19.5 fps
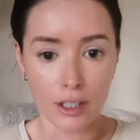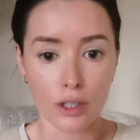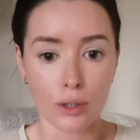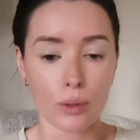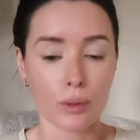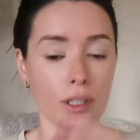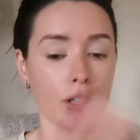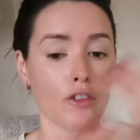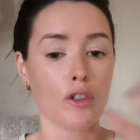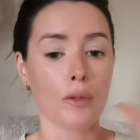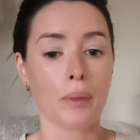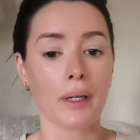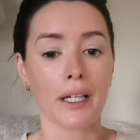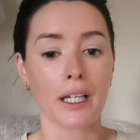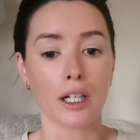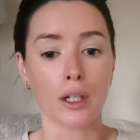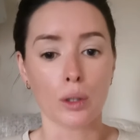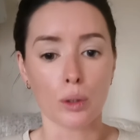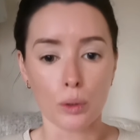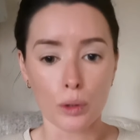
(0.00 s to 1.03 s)
You don't have to buy
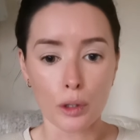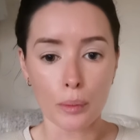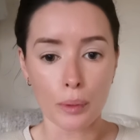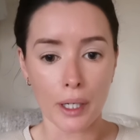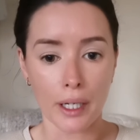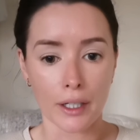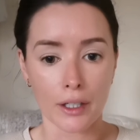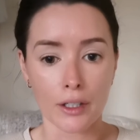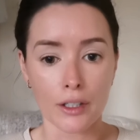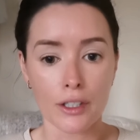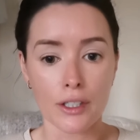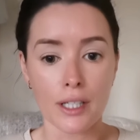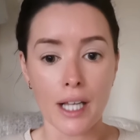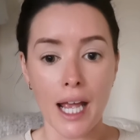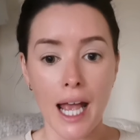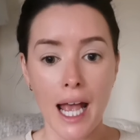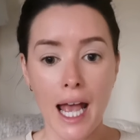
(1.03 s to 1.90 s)
a load of products.